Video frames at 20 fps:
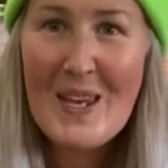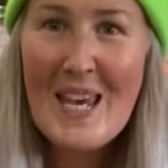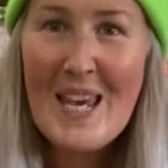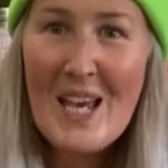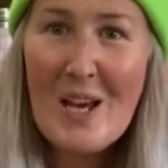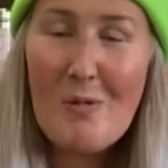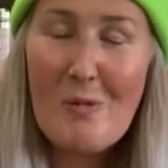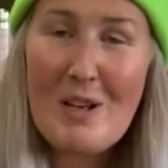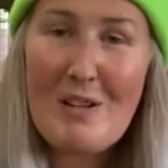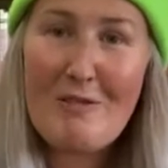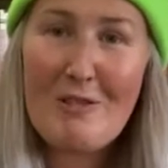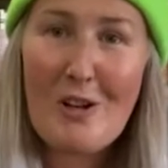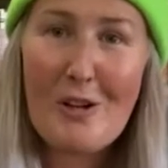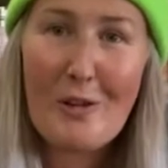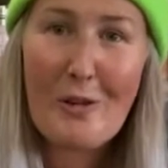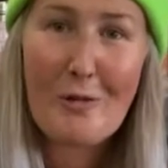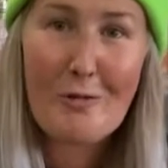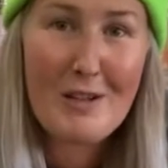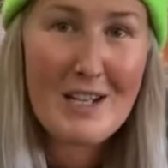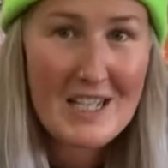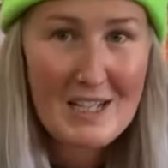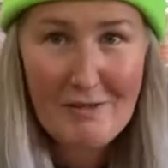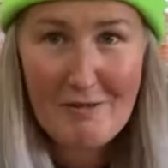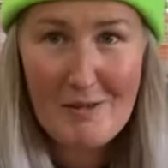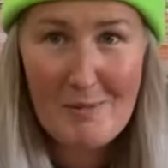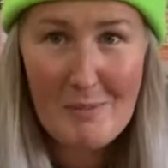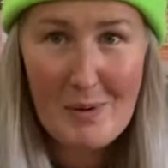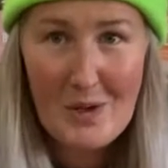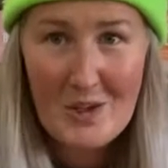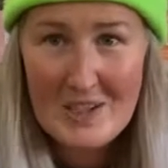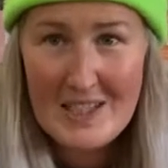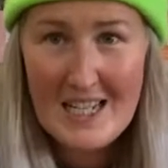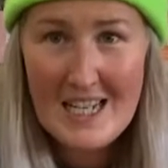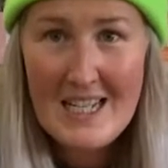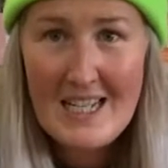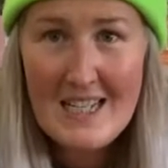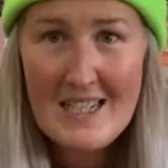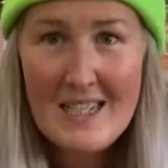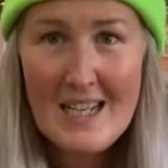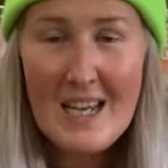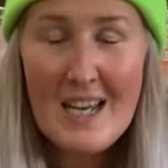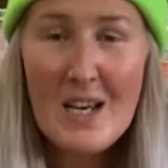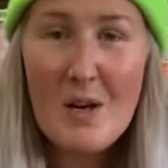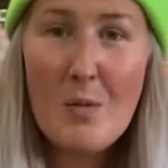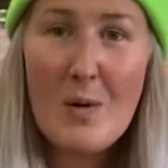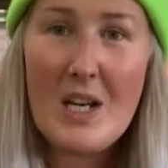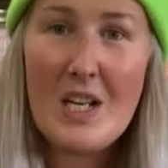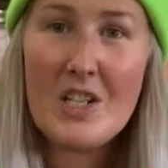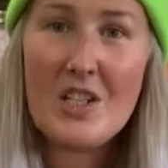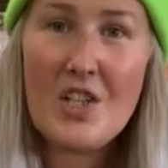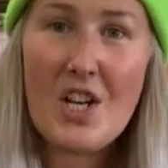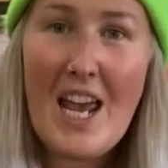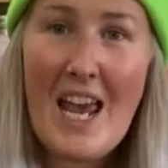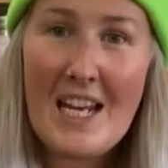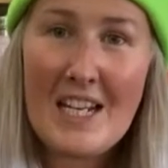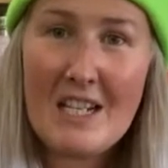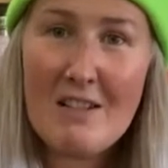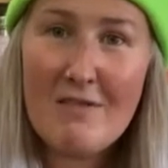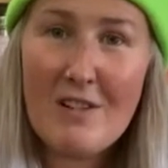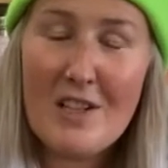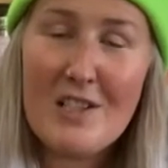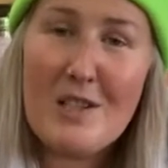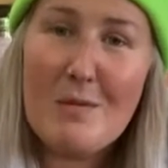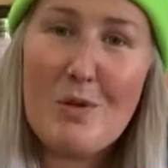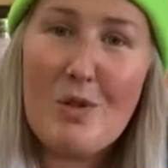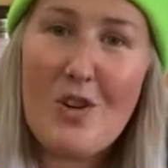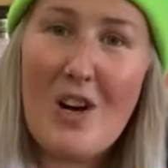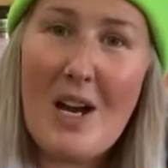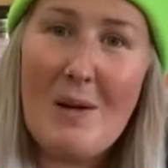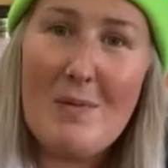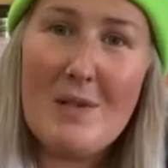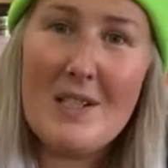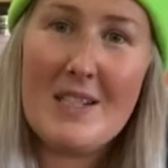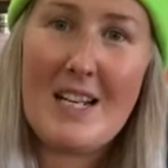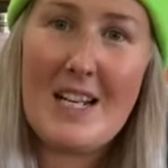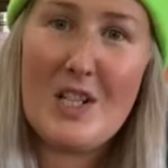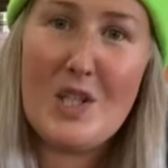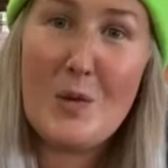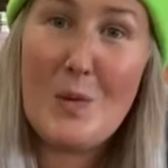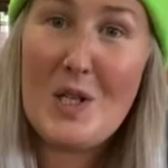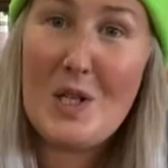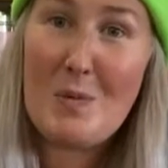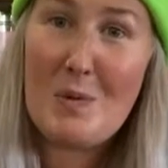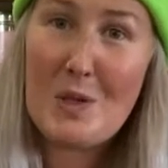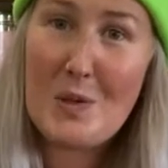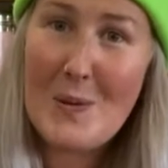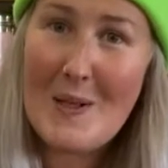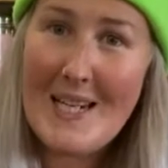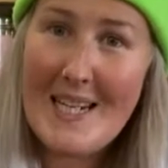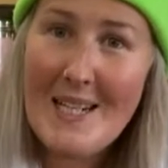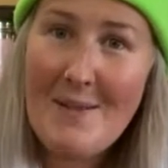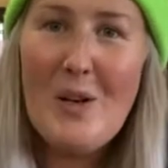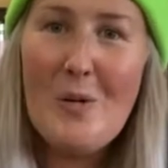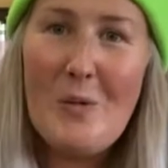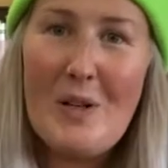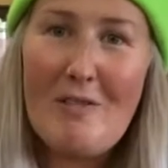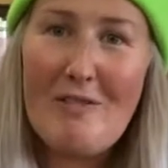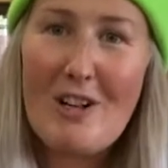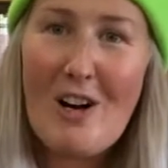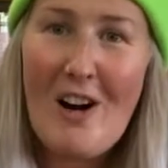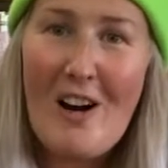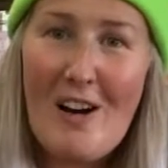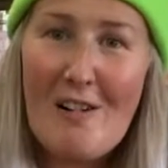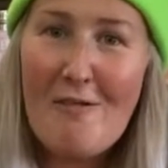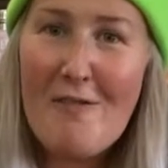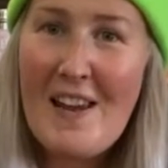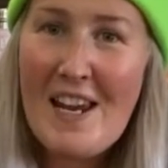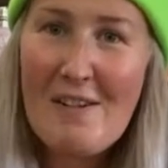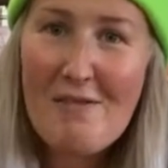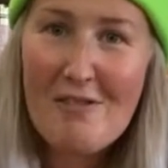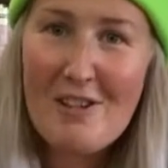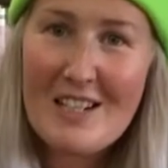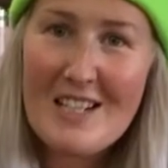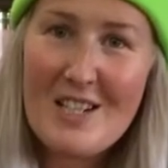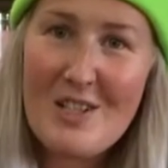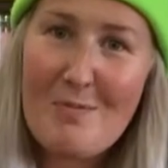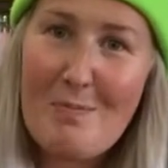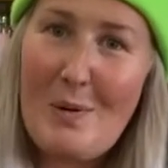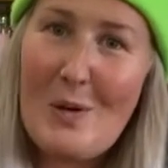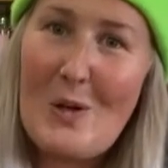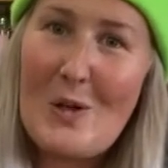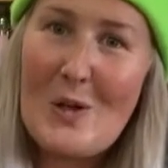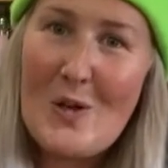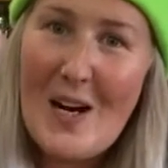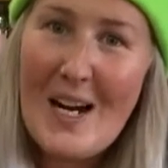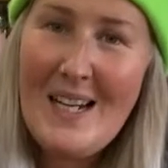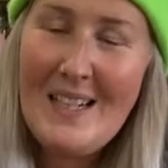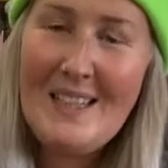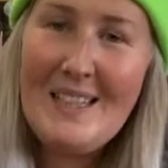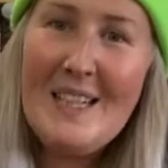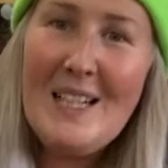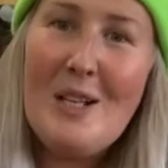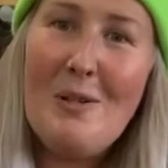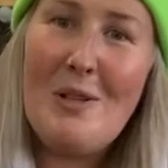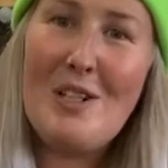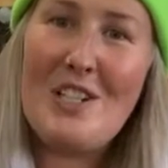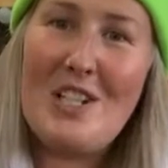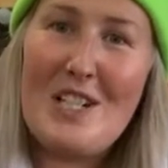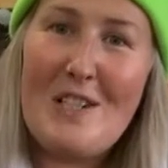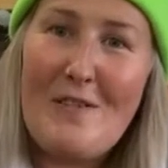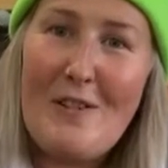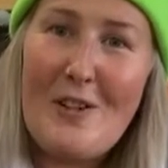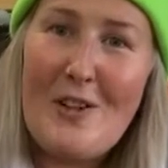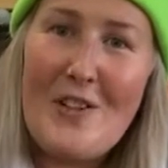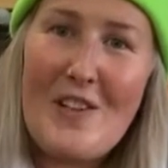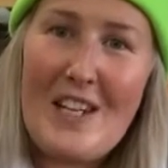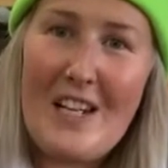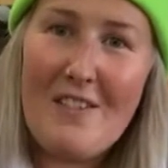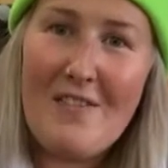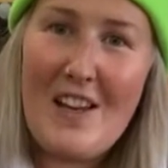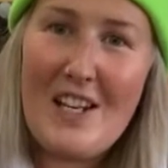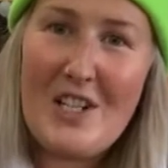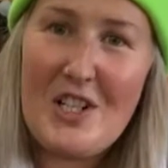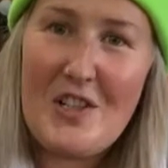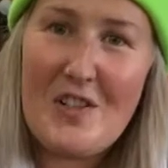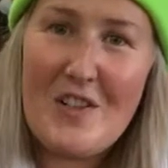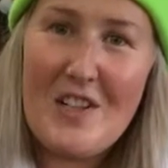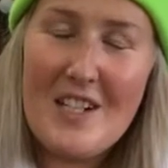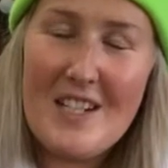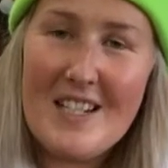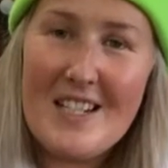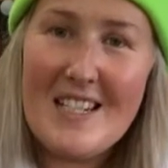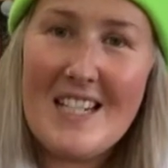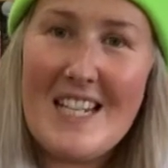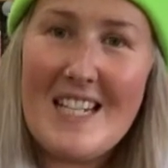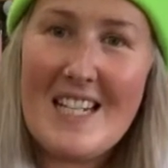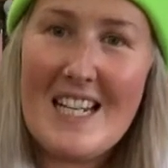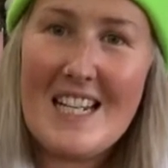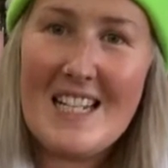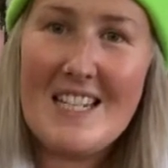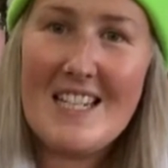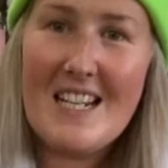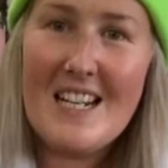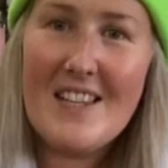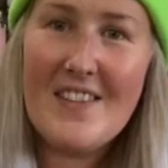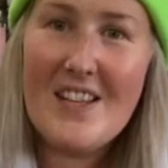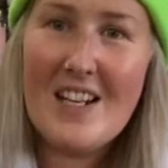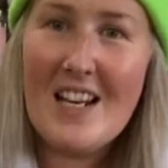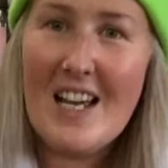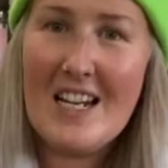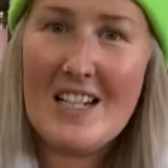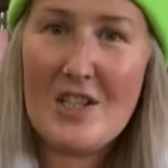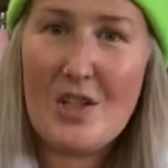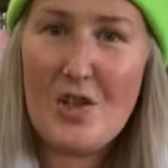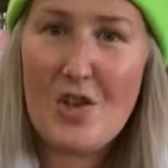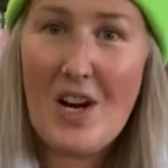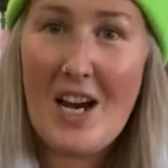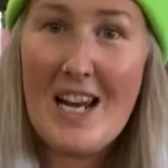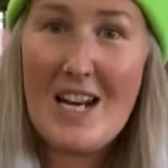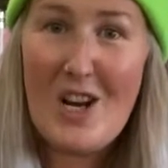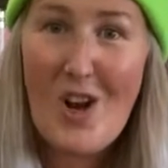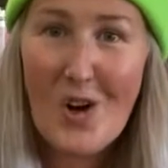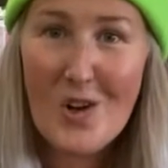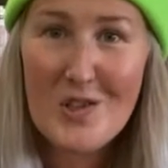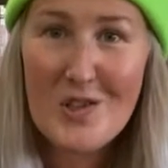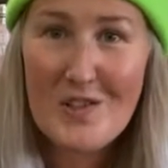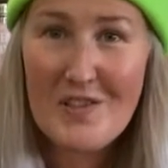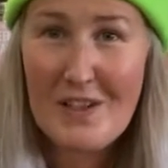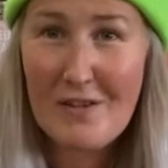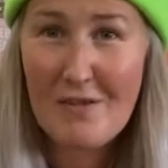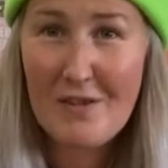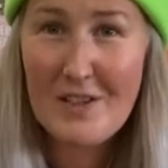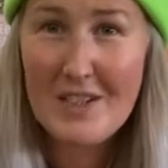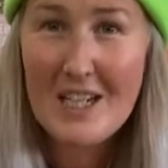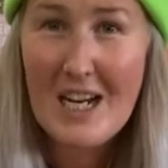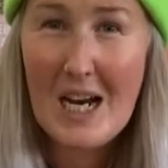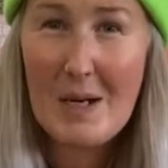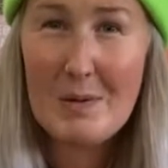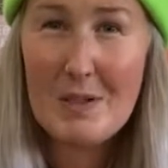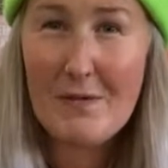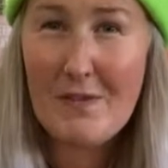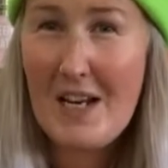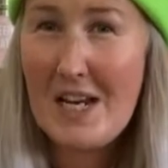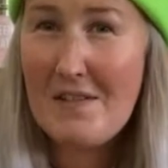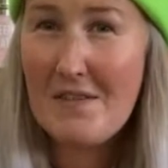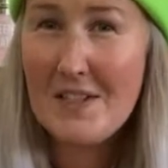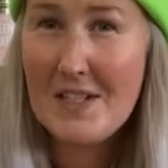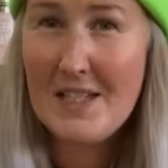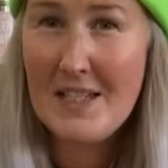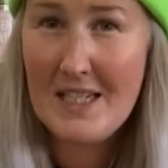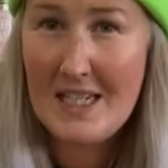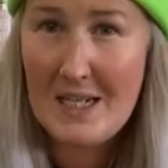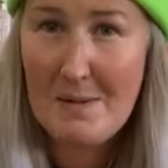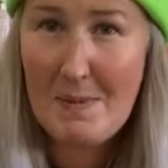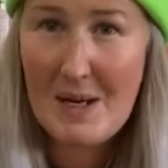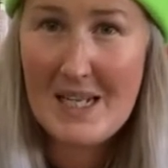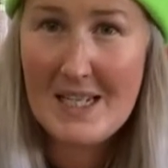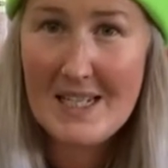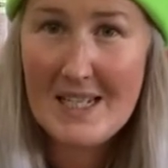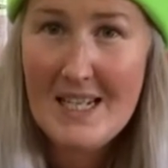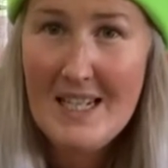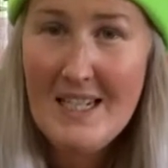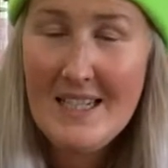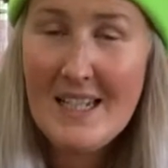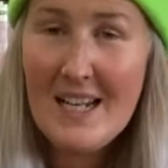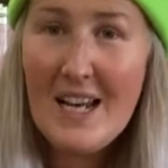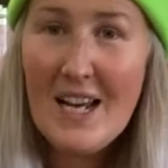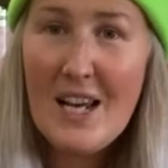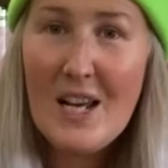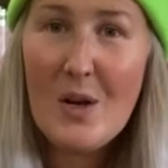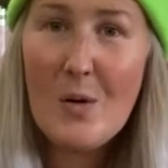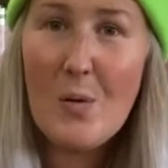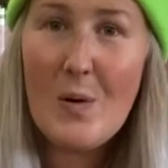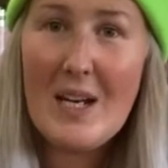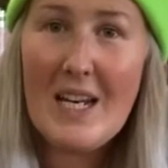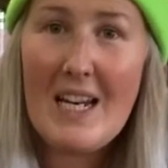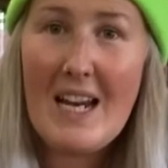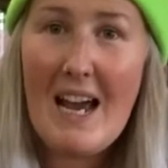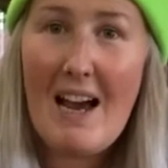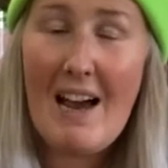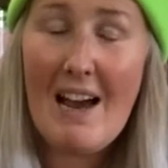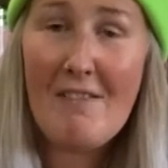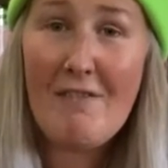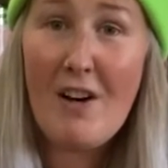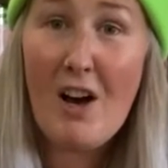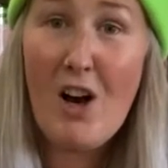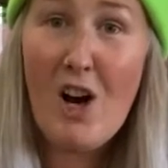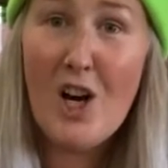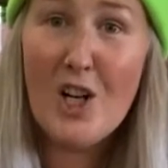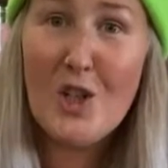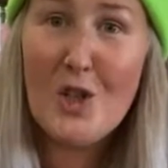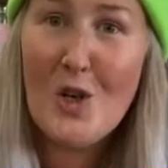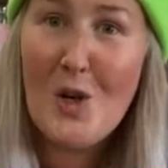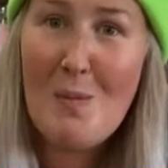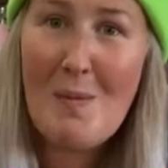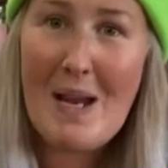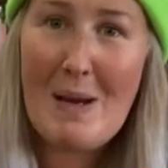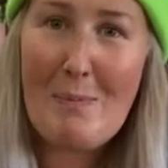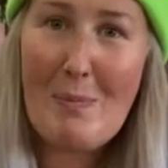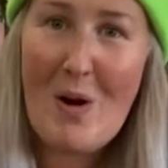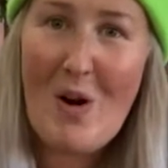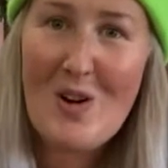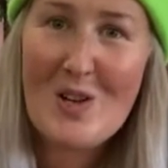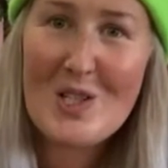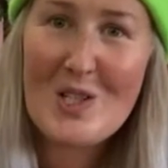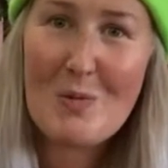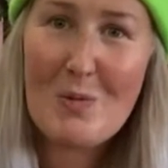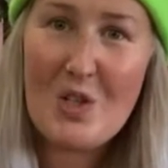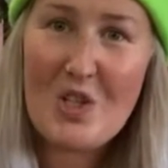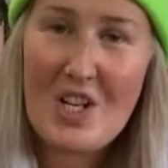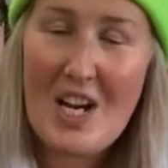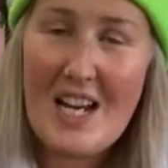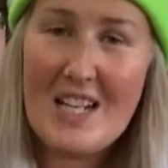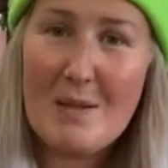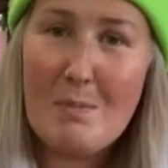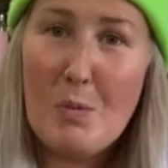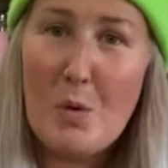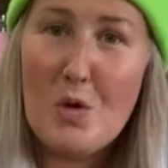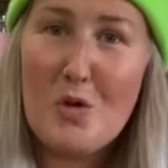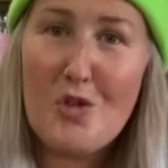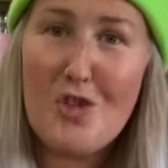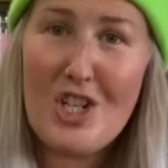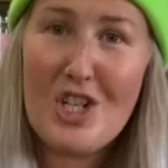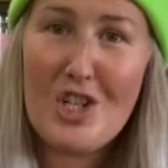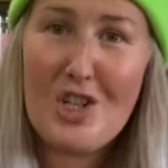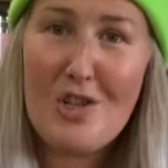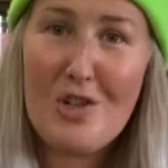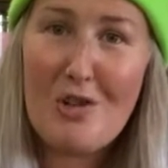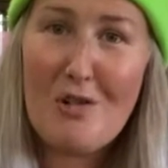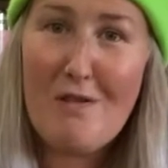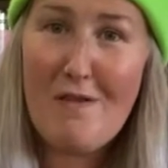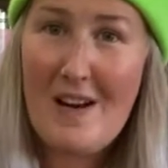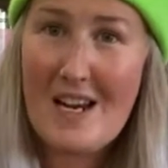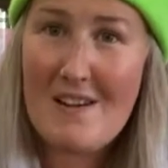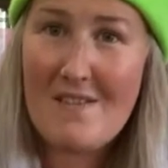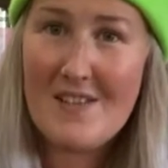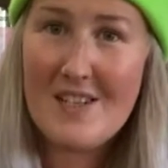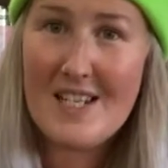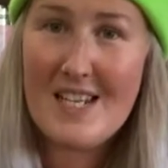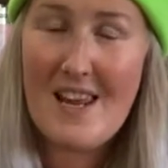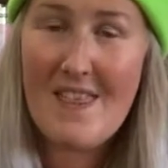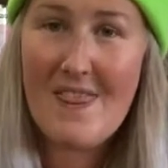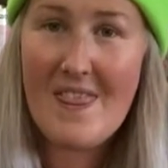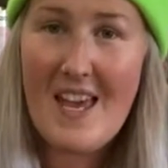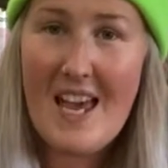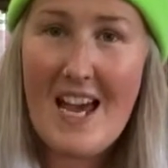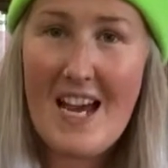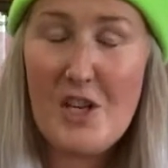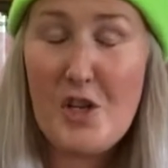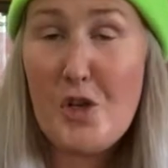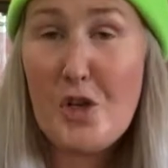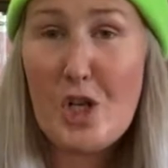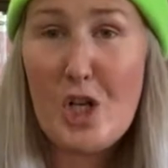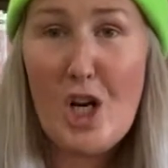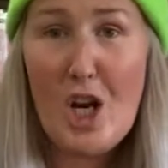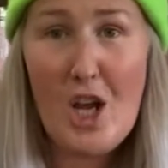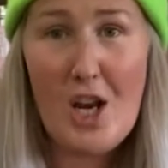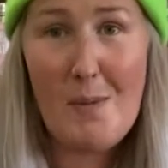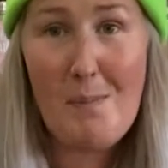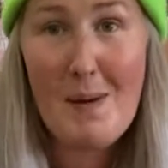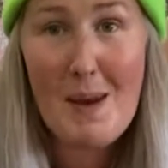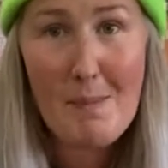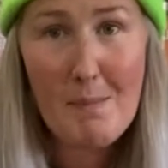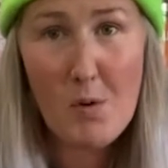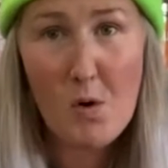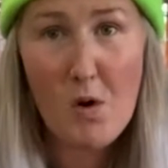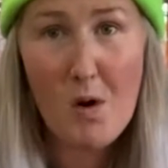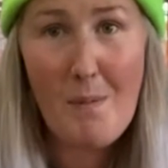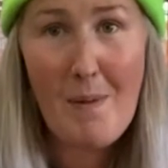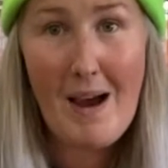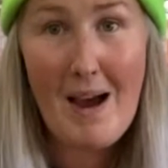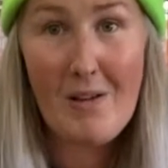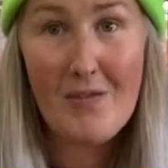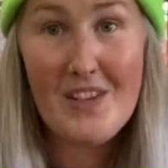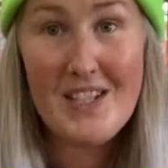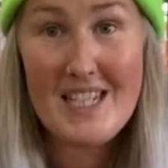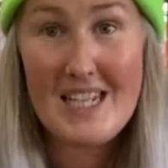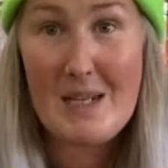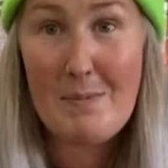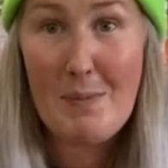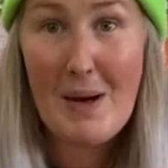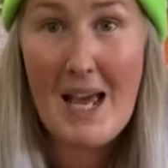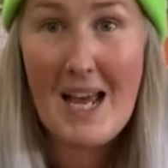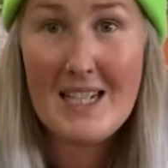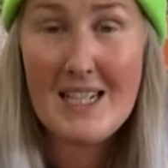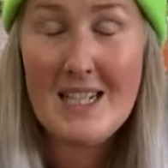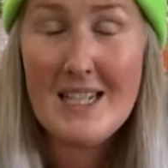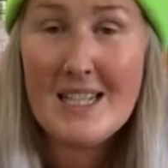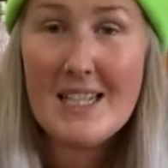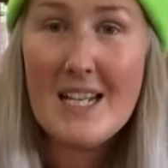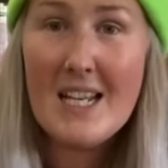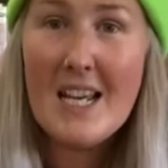We've got 3 different boxes which any of our subscribers can switch between. We've got our Flavour Explorer, which is for the adventurous tea taster that like to try lots of different types of flavours and tea bases. We have our Gourmet box, which has more traditional flavours in there and you can learn a bit more about the tea plant.